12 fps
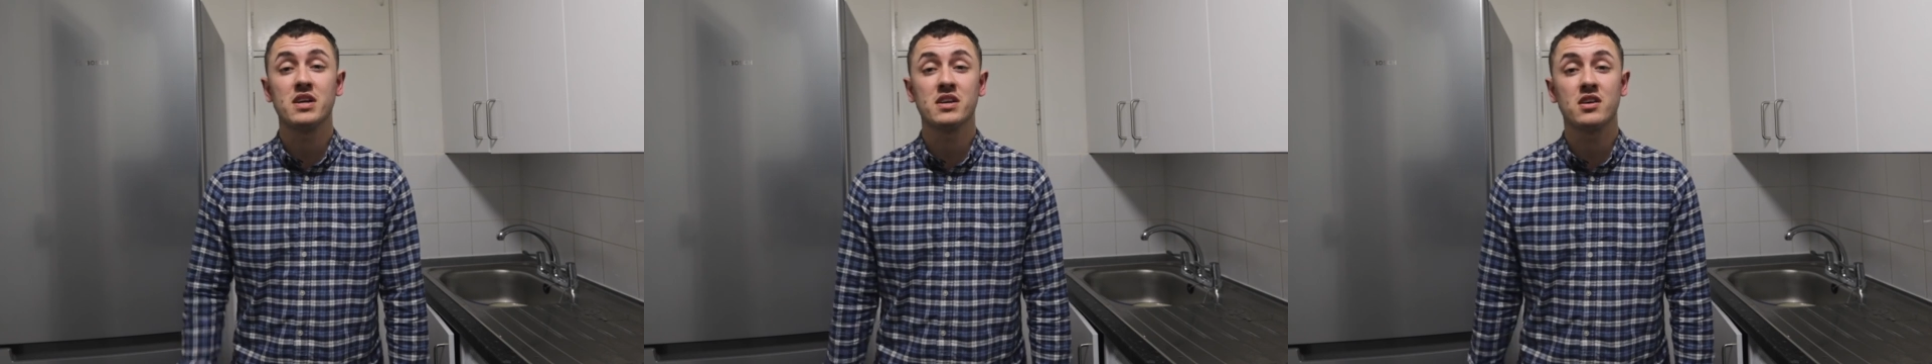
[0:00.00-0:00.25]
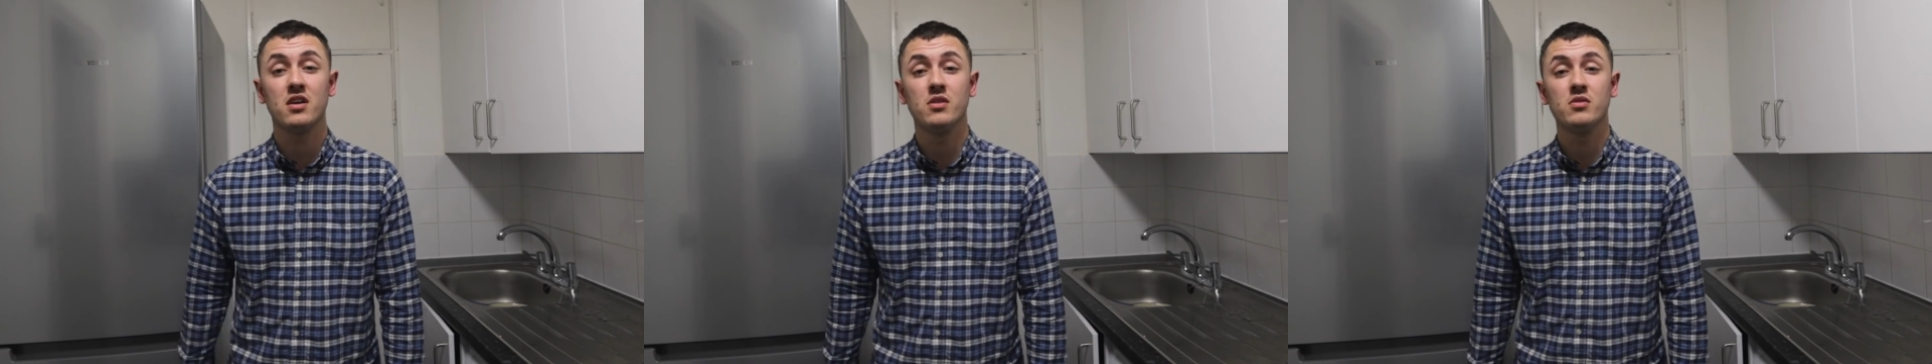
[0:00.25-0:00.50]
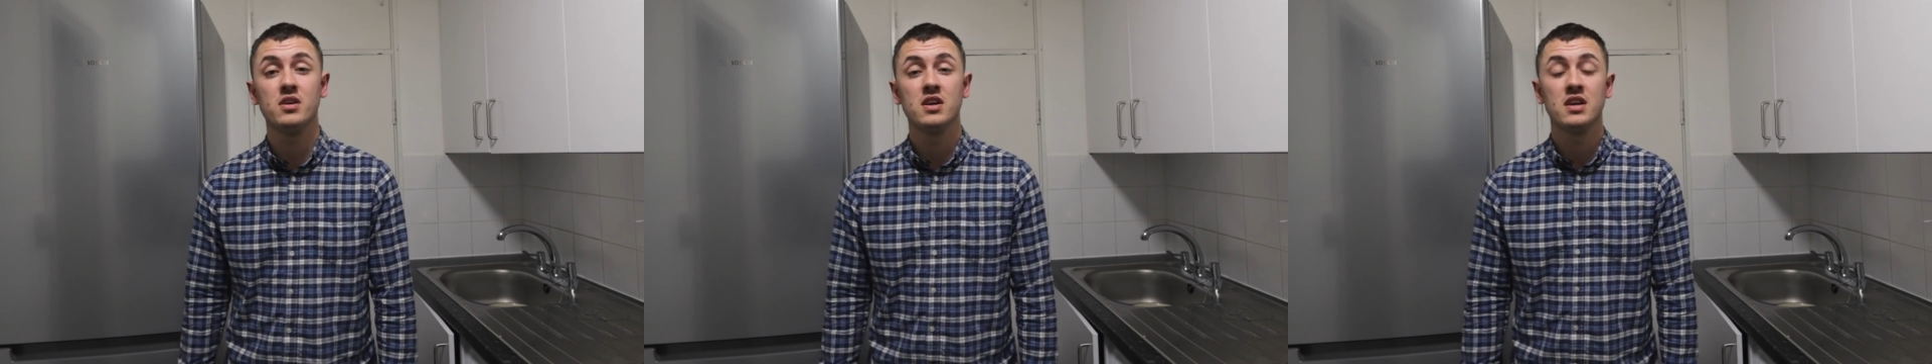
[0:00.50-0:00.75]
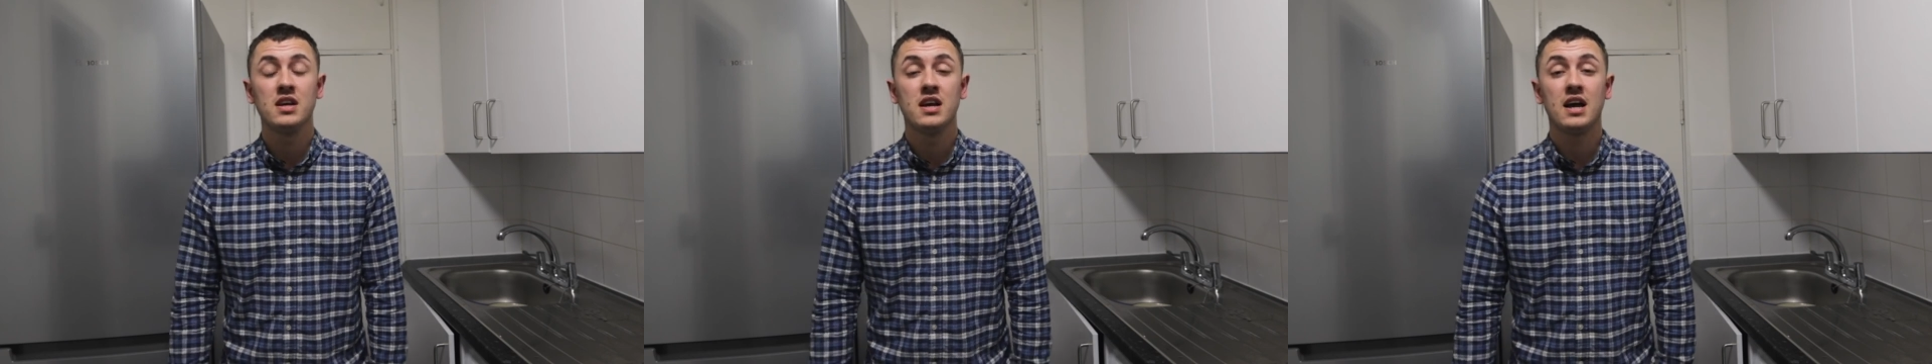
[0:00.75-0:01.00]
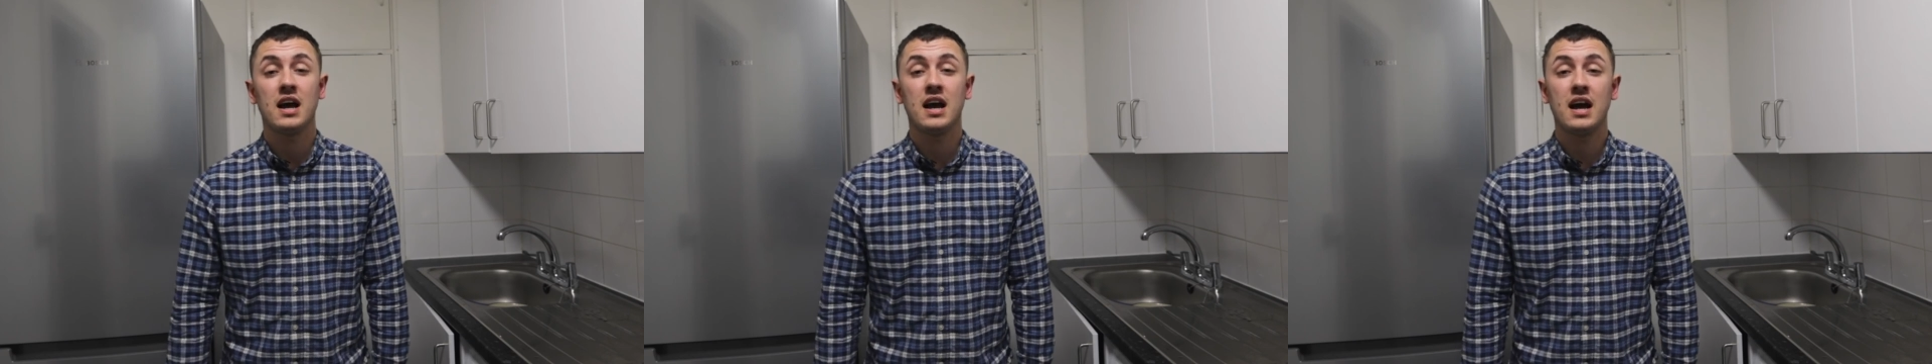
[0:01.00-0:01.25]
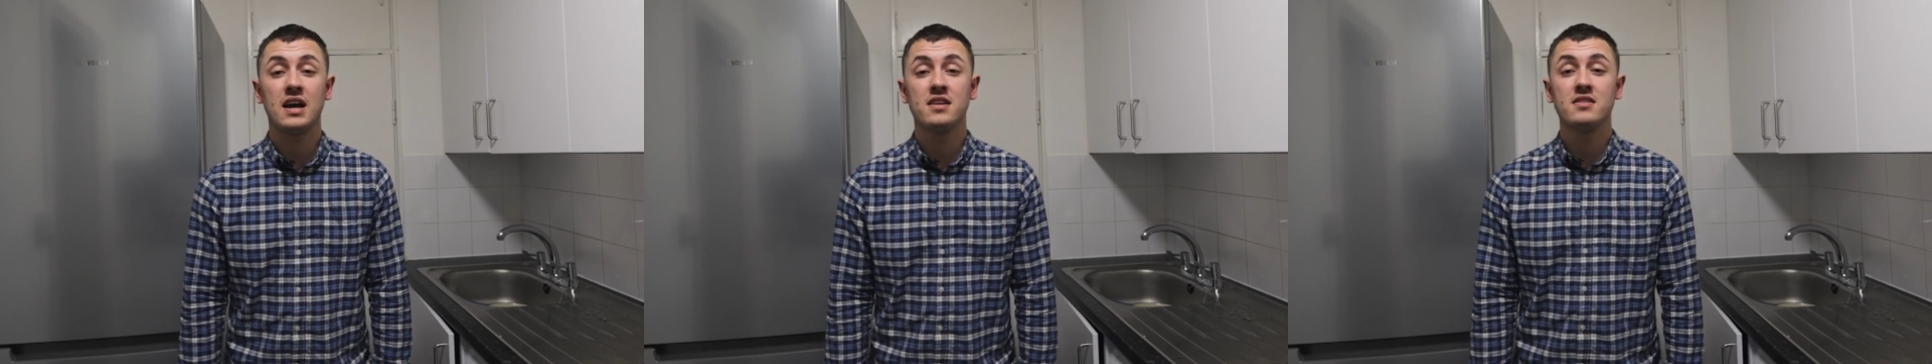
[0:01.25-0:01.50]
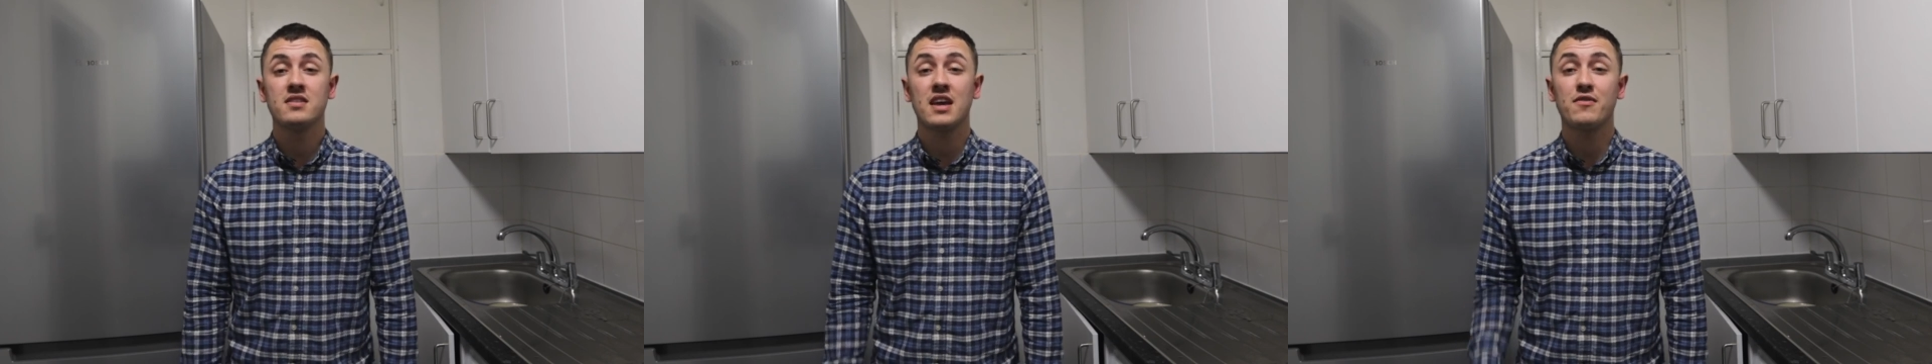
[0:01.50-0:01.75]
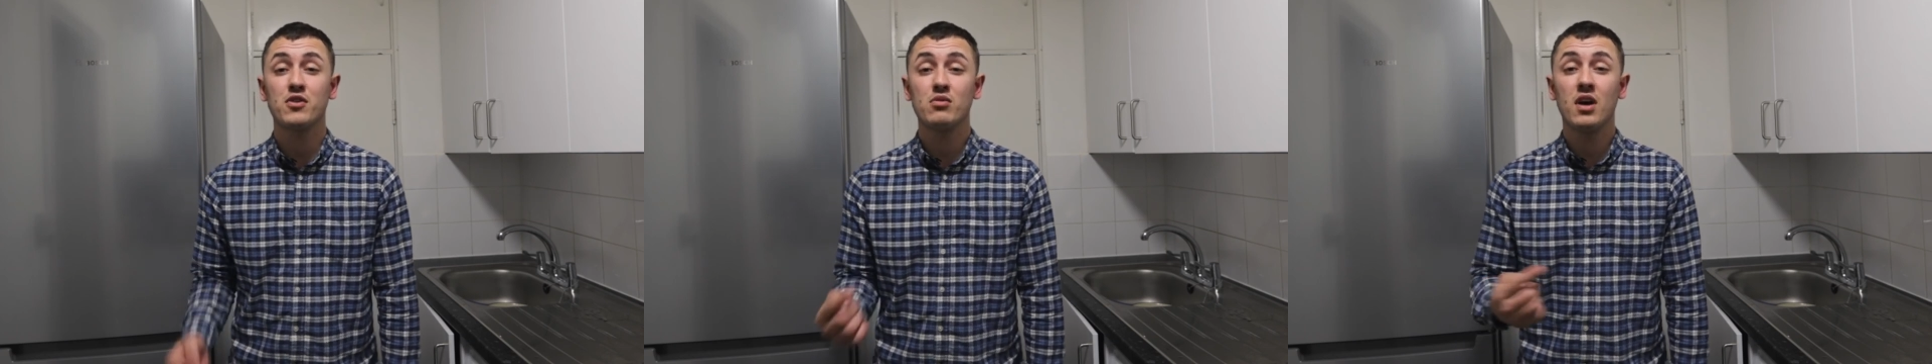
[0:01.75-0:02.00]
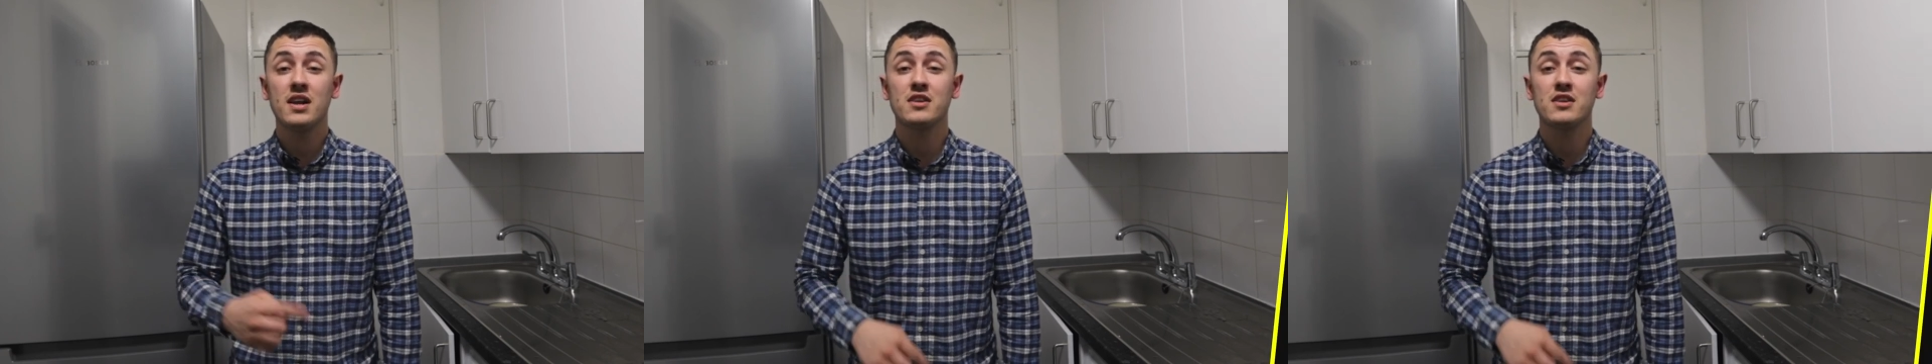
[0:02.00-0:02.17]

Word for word: a go. And if you like